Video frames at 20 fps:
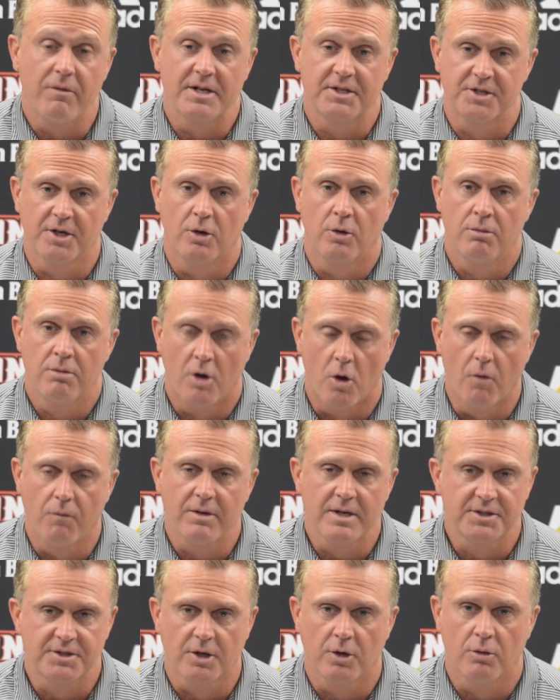Mm-hmm. Hopefully
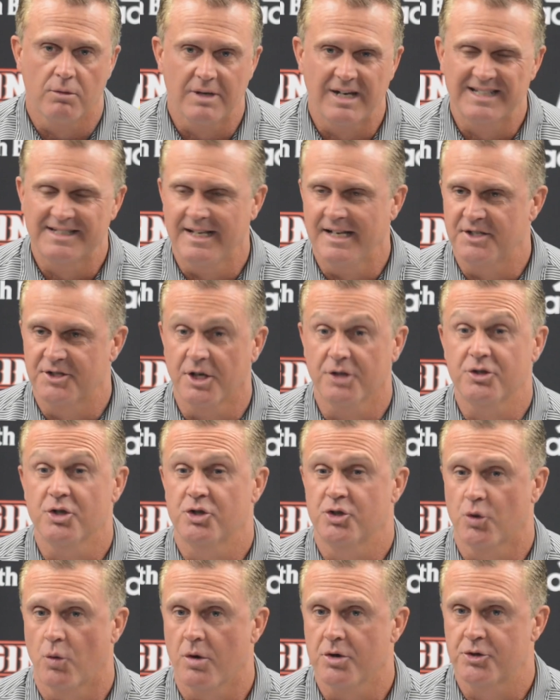so. Like I said, it's
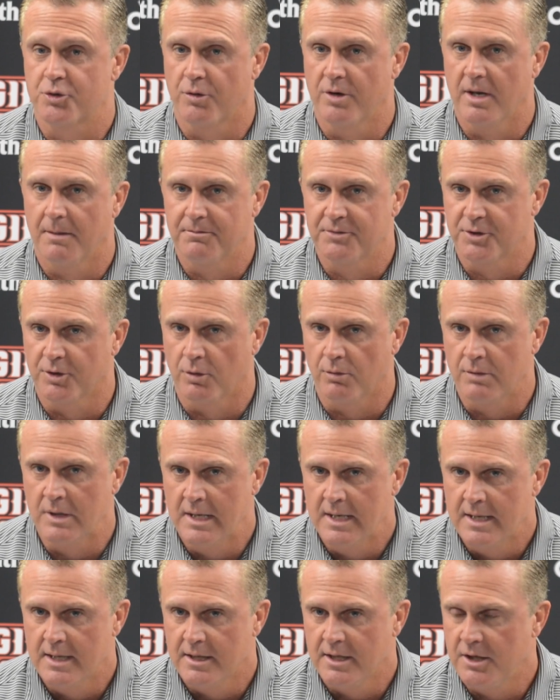such a short trip. So,
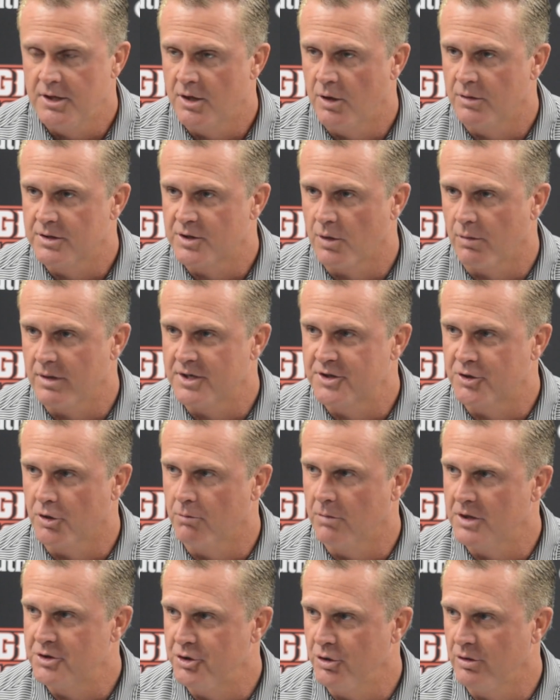you know, it's only
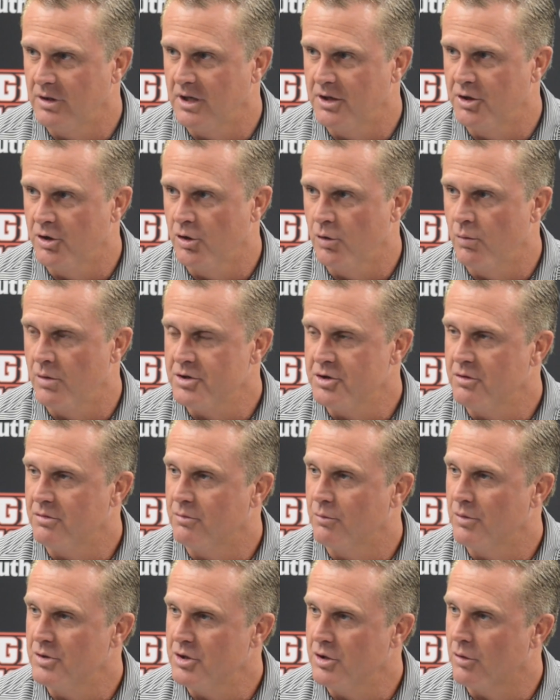so much you can do when
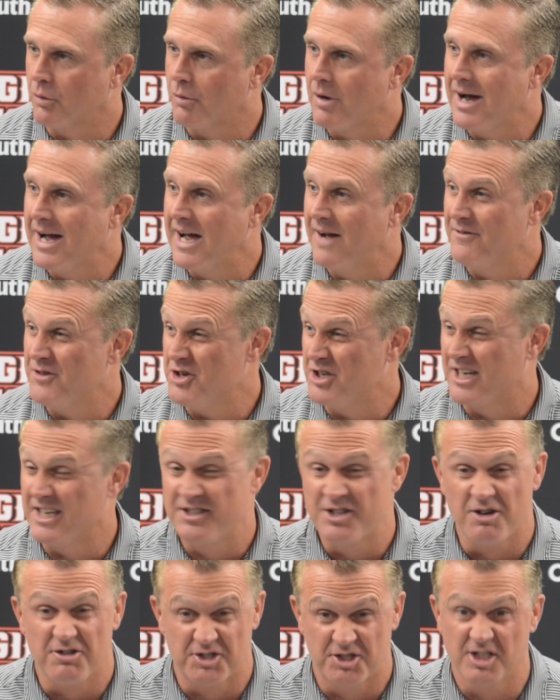you arrive and you
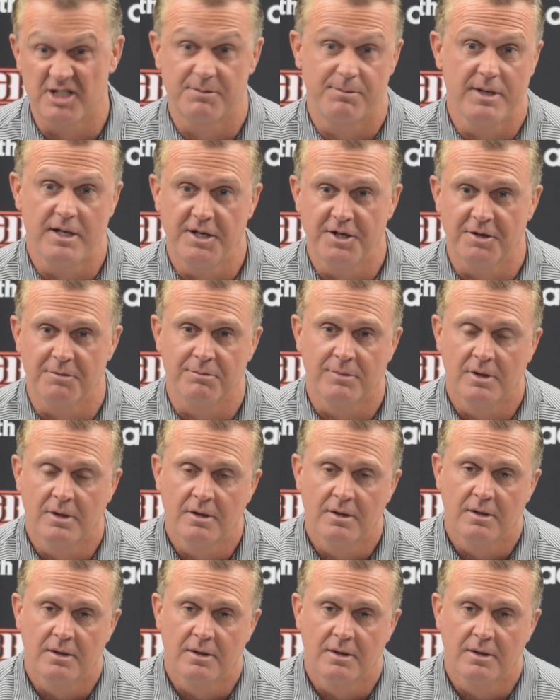get there at 6 p.m.